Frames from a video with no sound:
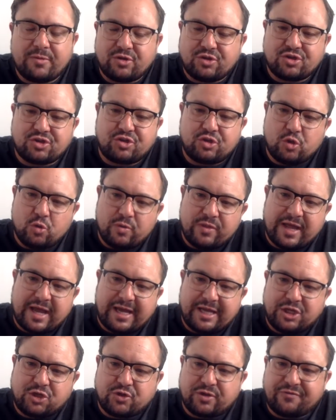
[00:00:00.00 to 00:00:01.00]
You just knew the
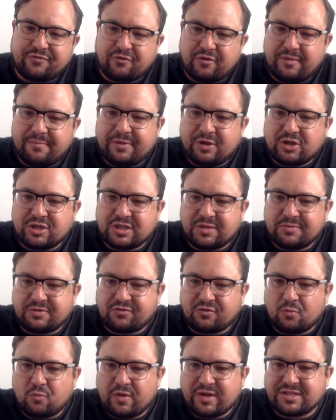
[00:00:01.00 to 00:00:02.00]
hatred for him because he was
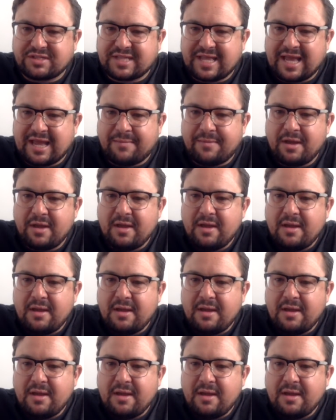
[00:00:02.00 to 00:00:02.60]
from West Ham.